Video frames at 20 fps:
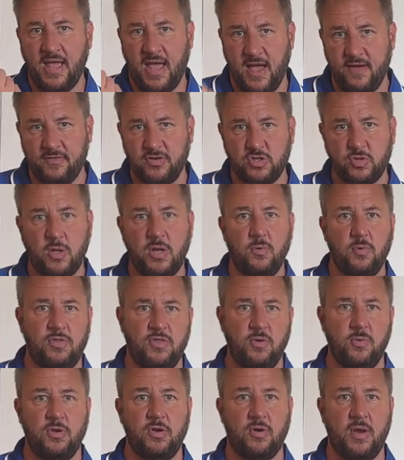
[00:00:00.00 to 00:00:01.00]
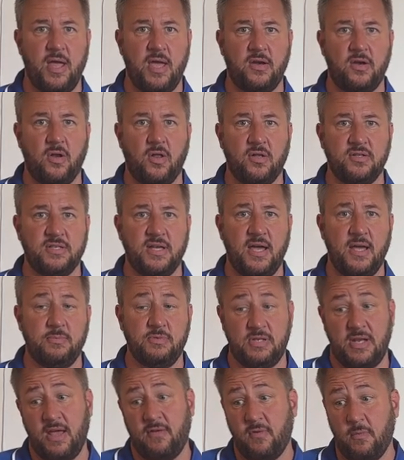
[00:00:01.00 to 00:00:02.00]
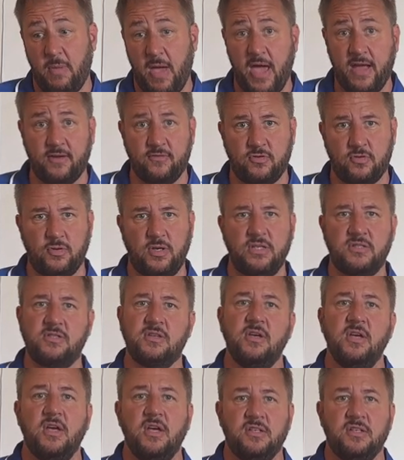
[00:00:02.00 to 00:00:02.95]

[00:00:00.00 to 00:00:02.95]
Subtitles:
have a treat with you in your hand at all times and have a bag of treats.